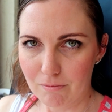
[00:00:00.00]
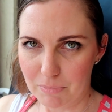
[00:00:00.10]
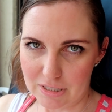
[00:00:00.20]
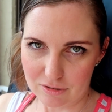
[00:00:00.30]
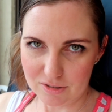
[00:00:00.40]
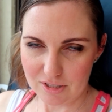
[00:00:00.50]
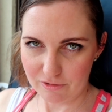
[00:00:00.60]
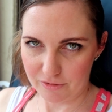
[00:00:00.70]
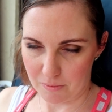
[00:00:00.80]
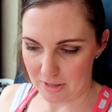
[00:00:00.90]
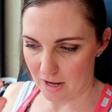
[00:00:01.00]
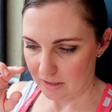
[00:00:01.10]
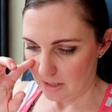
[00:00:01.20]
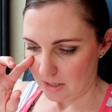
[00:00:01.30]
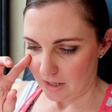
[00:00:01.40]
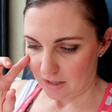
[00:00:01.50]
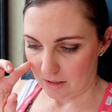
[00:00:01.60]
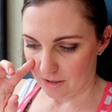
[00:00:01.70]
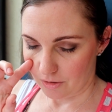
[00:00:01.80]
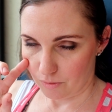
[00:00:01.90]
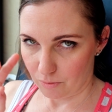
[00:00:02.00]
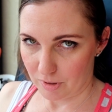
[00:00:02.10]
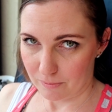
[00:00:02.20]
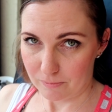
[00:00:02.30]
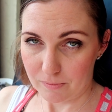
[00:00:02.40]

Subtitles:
meals from that. We